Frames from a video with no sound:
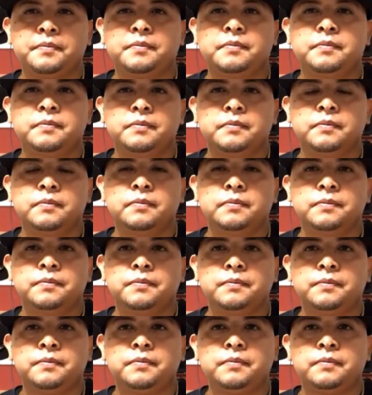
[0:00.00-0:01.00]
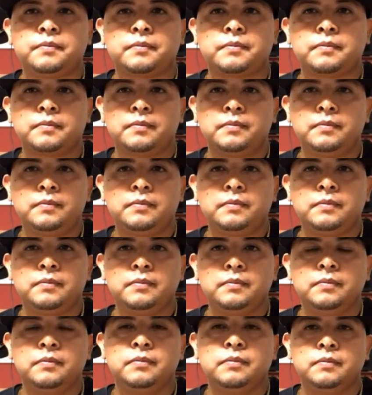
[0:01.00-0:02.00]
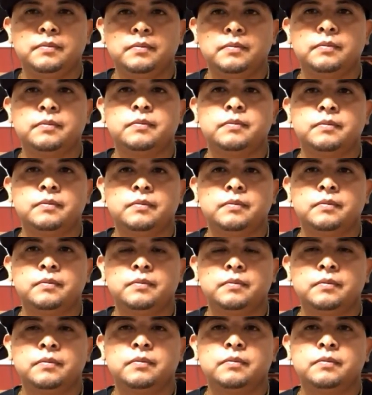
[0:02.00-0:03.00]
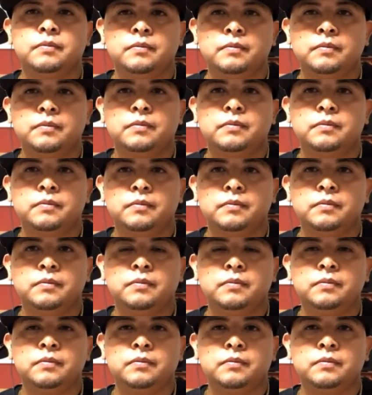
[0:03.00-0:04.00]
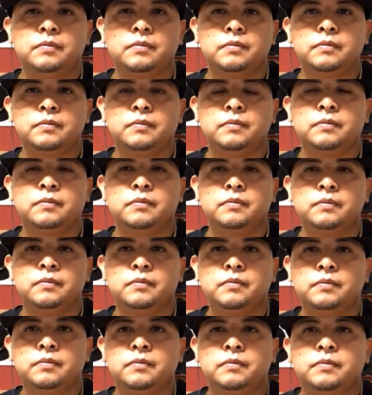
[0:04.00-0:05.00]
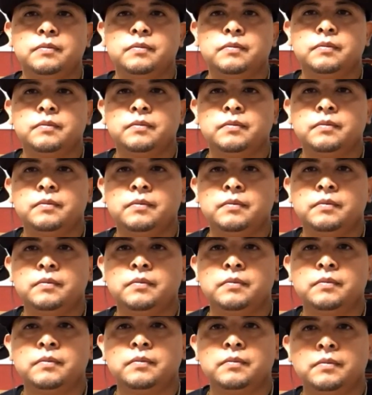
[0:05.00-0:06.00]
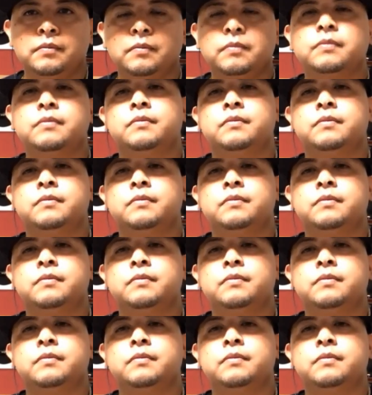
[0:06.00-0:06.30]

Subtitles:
[no speech]